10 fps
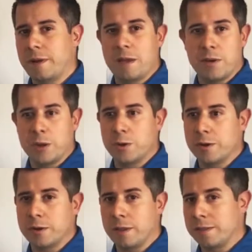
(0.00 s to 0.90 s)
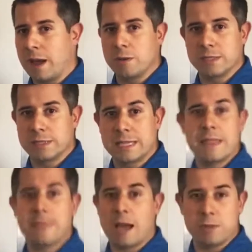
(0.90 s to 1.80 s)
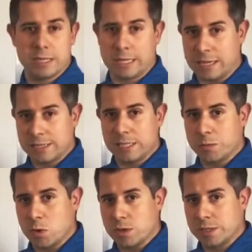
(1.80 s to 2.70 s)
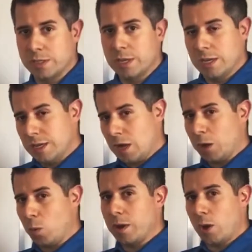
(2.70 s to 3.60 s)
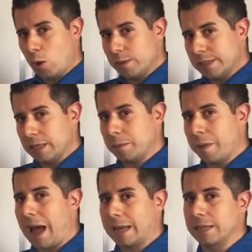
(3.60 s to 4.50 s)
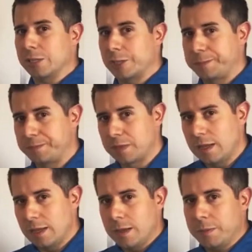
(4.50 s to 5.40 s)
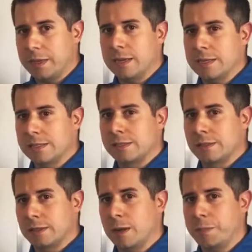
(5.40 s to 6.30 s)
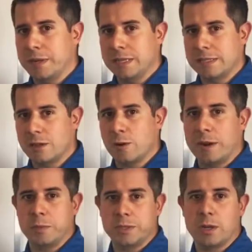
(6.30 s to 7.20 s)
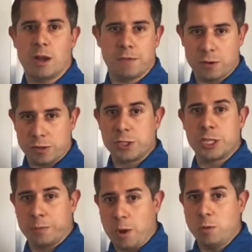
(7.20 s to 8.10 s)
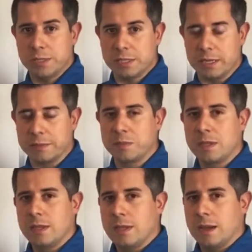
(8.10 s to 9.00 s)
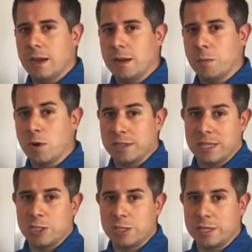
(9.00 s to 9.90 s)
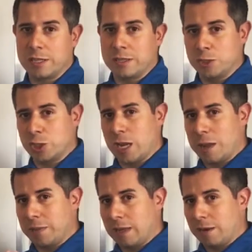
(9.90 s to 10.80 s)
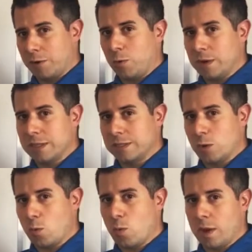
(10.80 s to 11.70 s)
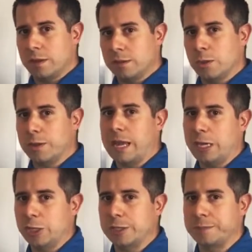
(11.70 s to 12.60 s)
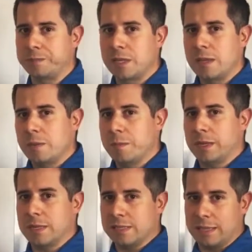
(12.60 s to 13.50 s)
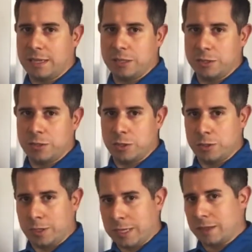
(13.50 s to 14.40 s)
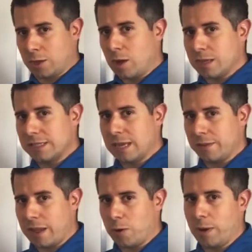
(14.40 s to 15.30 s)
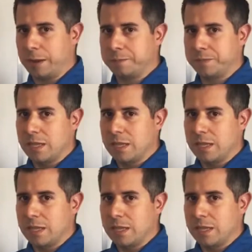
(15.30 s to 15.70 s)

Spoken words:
500, 1,000, 10,000 customers on one hosting package, because companies that are able to offer cheap hosting are essentially jamming everyone into one location because they can get the cost down that way.